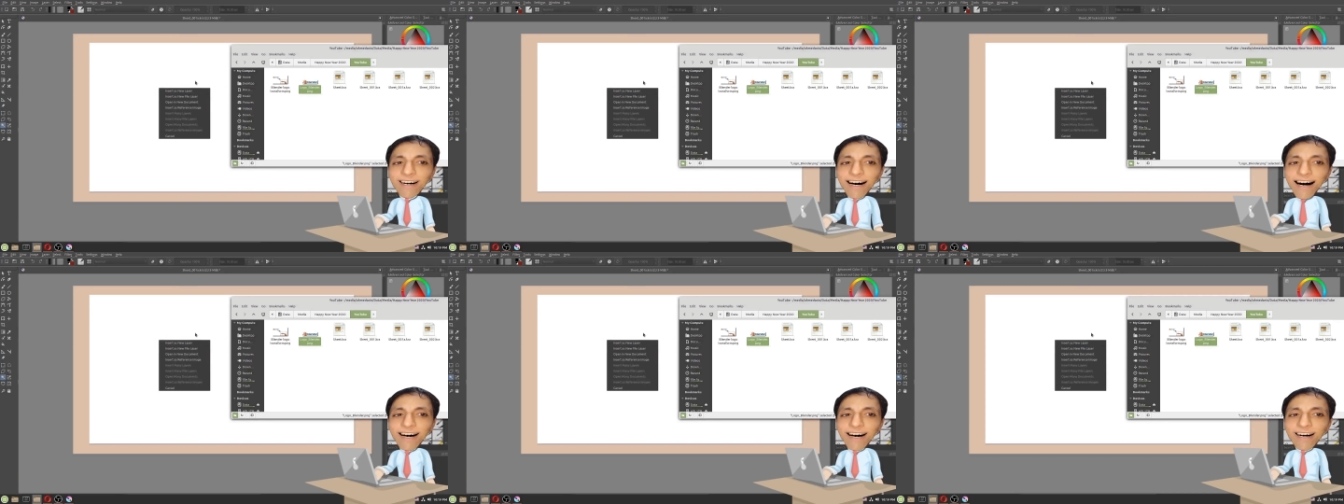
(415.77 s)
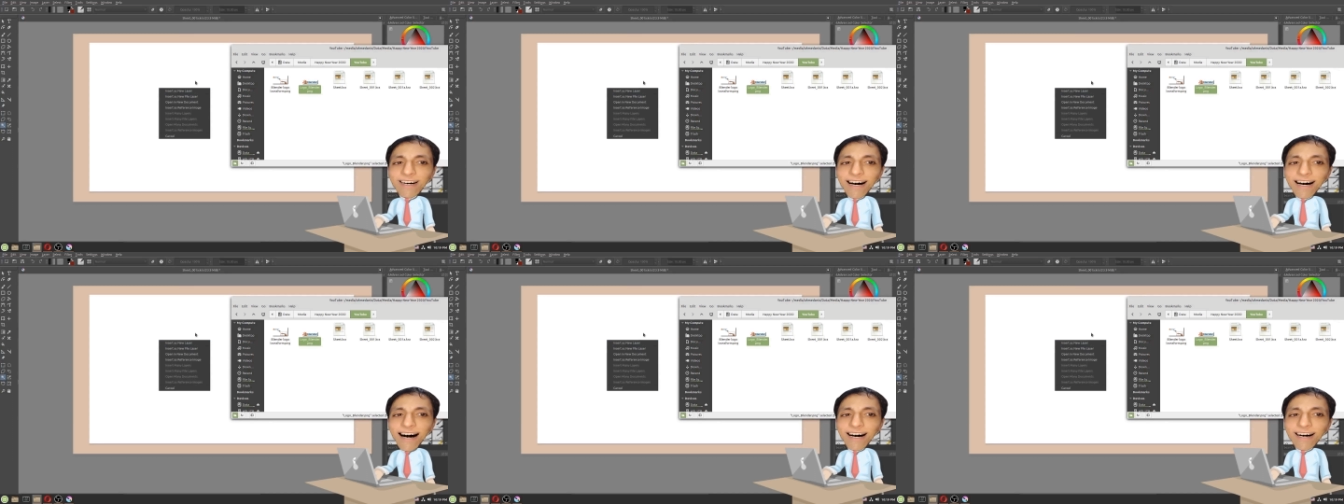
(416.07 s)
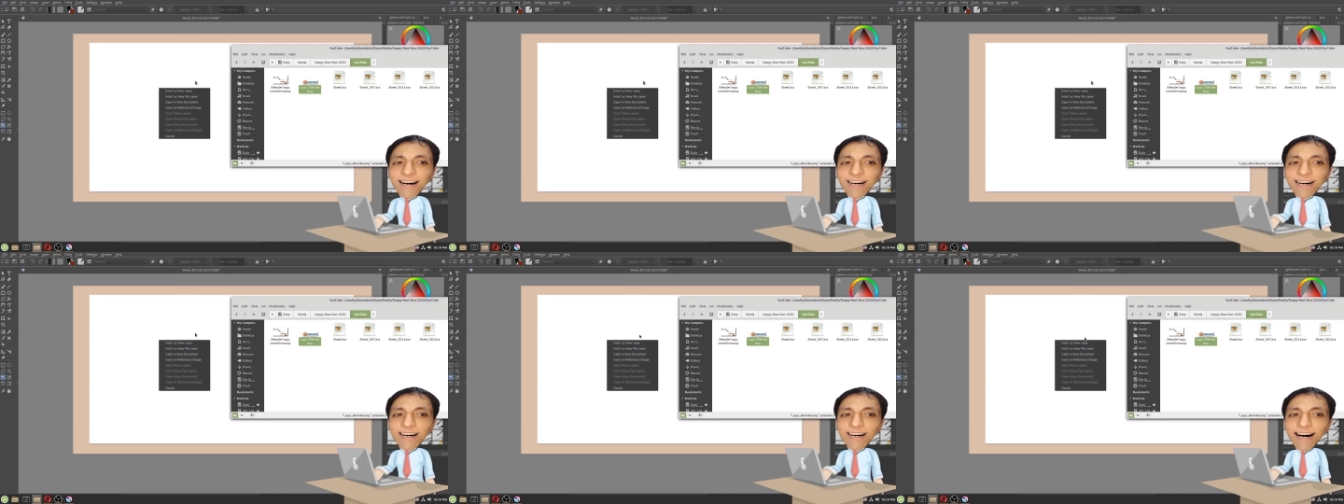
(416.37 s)
Say
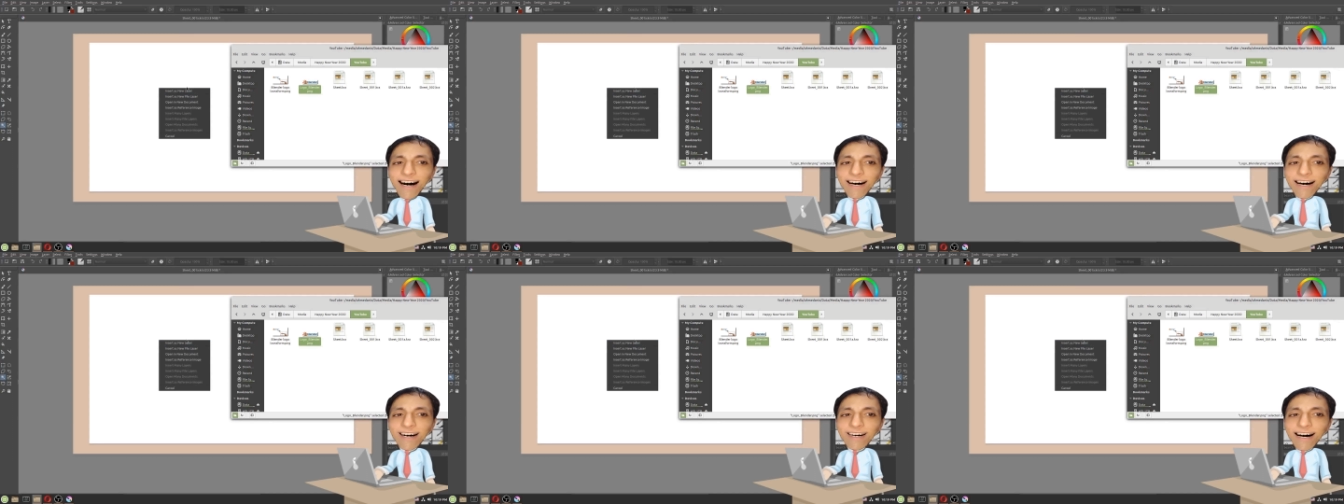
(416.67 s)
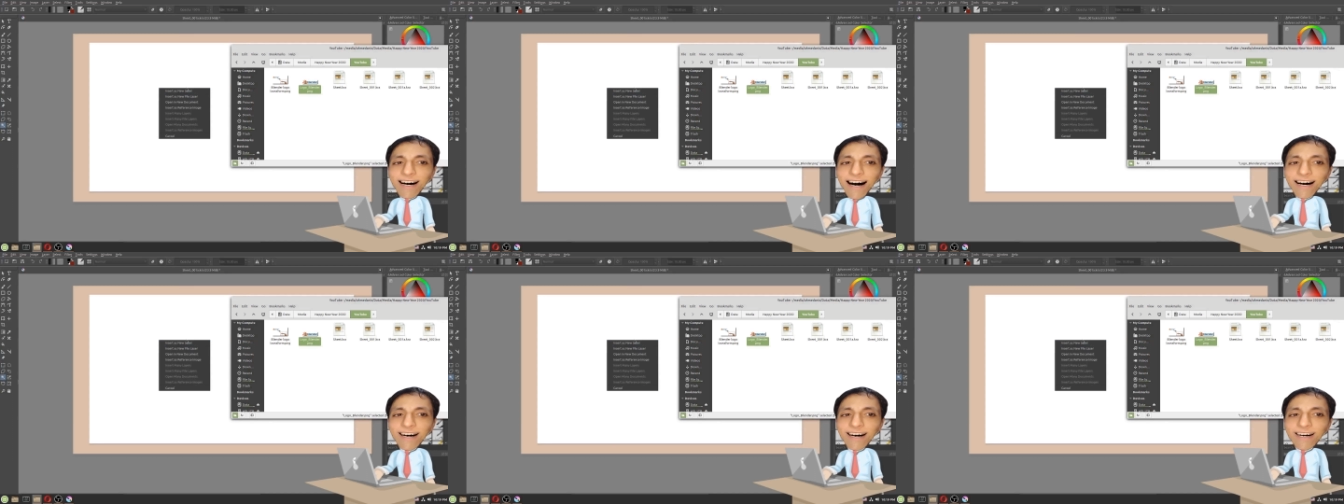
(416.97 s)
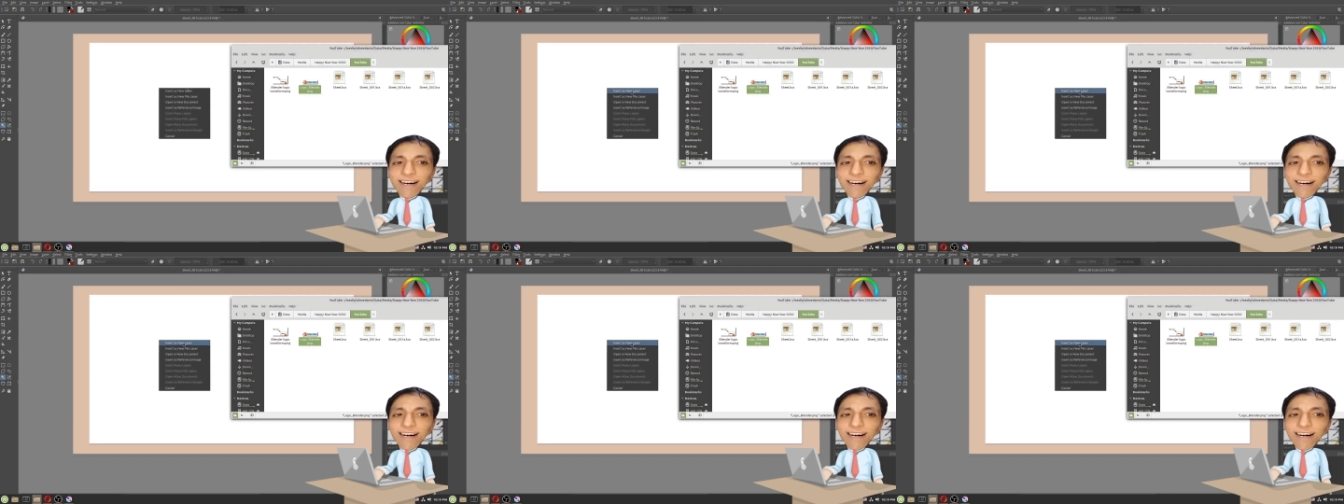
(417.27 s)
insert as a new
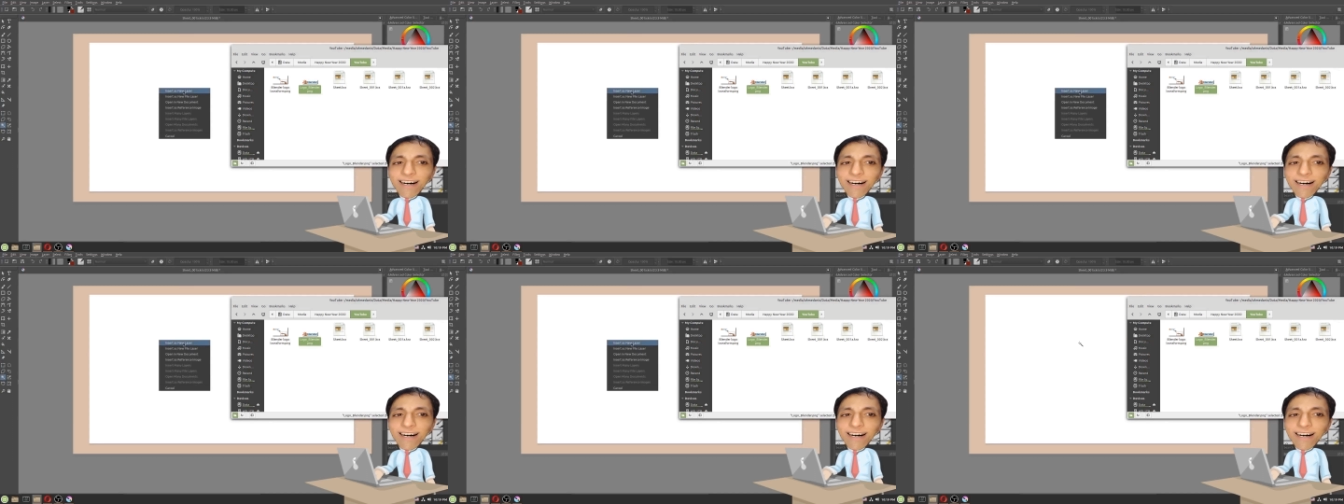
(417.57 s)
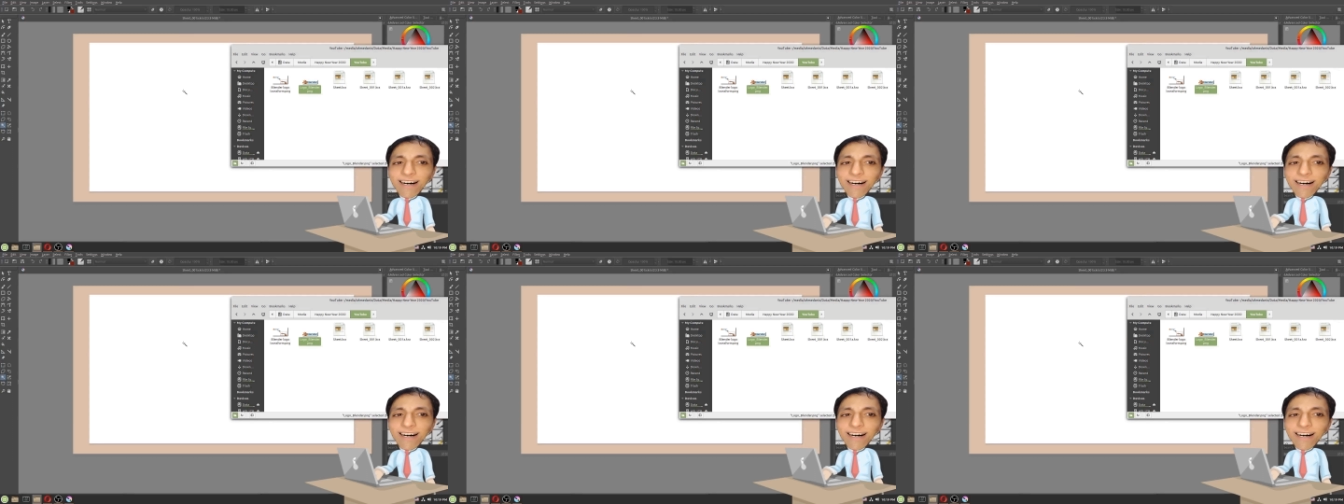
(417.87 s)
layer.